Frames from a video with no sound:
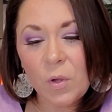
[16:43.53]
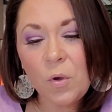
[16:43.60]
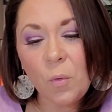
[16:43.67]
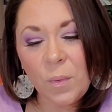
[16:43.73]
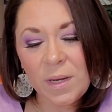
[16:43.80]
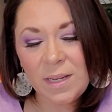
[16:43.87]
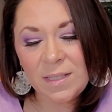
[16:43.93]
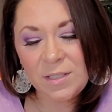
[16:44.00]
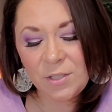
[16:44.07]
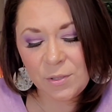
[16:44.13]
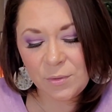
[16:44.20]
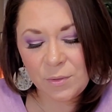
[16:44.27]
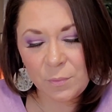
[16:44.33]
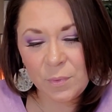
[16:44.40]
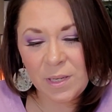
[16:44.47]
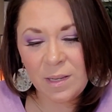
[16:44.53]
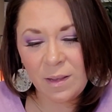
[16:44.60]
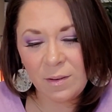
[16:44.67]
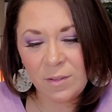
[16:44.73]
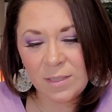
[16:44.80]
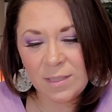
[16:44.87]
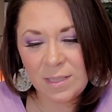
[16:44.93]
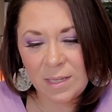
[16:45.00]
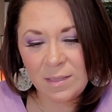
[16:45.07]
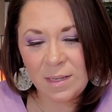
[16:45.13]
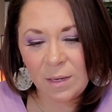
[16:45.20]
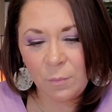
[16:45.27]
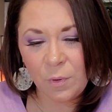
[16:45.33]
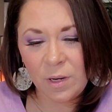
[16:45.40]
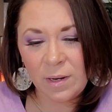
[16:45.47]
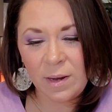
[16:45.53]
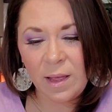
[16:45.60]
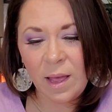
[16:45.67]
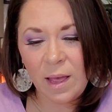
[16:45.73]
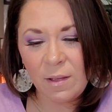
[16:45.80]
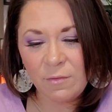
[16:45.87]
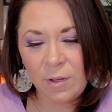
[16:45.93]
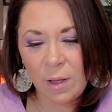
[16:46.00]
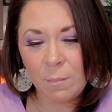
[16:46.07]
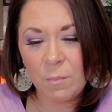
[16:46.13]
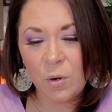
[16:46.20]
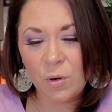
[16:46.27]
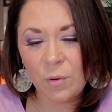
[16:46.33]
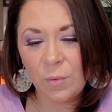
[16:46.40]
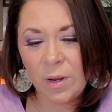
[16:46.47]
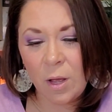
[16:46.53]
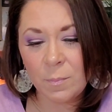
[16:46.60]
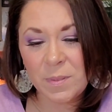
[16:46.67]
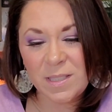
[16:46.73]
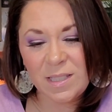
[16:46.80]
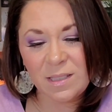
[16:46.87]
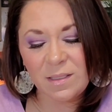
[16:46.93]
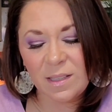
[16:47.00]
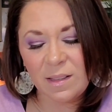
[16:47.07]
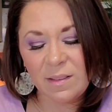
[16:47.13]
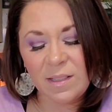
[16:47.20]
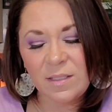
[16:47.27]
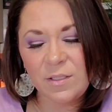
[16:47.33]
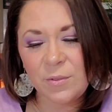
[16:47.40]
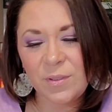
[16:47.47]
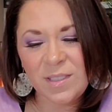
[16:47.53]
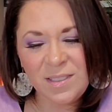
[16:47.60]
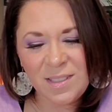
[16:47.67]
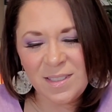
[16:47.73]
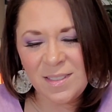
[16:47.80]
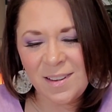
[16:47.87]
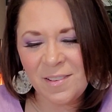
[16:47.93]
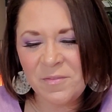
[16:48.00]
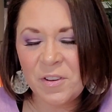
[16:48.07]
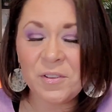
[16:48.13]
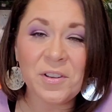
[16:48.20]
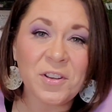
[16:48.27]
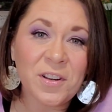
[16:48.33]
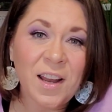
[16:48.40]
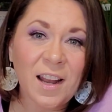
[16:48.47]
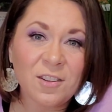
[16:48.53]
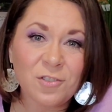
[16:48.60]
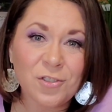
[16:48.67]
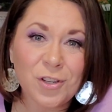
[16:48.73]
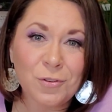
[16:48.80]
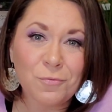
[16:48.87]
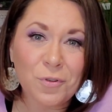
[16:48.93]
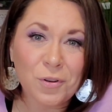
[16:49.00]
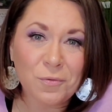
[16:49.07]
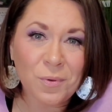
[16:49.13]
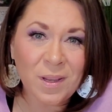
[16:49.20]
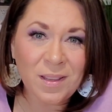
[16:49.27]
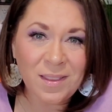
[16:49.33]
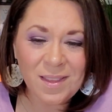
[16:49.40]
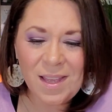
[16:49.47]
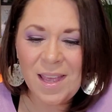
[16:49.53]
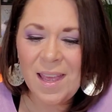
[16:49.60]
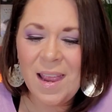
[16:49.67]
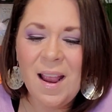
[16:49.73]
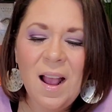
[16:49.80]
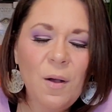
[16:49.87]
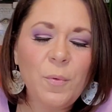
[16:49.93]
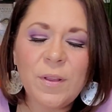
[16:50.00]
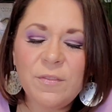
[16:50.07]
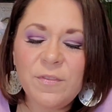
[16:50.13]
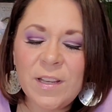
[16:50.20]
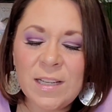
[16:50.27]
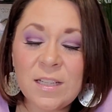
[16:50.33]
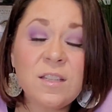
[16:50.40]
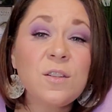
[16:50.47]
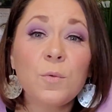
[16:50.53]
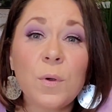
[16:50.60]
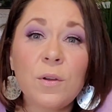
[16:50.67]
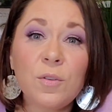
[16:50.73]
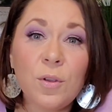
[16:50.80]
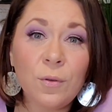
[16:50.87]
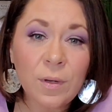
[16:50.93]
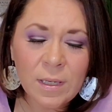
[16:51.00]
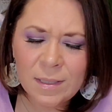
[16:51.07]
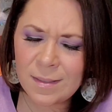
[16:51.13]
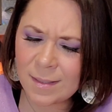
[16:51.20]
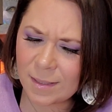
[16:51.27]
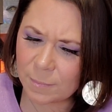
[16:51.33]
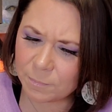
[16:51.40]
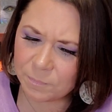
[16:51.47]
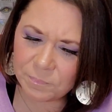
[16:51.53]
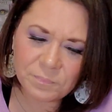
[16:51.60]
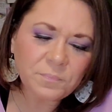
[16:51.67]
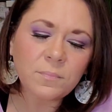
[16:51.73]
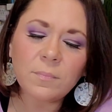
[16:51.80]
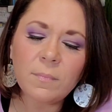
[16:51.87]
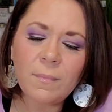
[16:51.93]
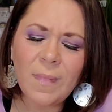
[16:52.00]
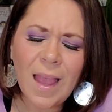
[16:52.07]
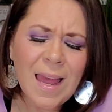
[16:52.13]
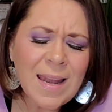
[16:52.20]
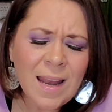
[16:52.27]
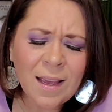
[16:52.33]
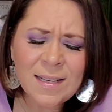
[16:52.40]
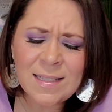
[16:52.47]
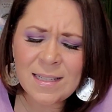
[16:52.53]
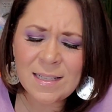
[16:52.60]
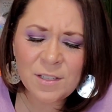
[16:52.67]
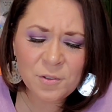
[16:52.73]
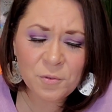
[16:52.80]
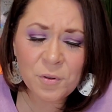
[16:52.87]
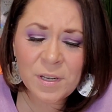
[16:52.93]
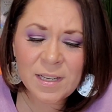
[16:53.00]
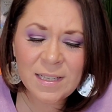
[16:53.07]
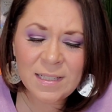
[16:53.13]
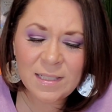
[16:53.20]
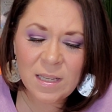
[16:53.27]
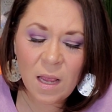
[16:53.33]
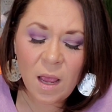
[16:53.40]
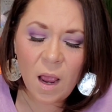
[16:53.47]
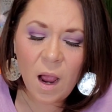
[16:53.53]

Going into the weekend on Sunday, we're going to have Mercury opposite Lilith. So this is not very good energy to work with Venus square Uranus at 19 degrees.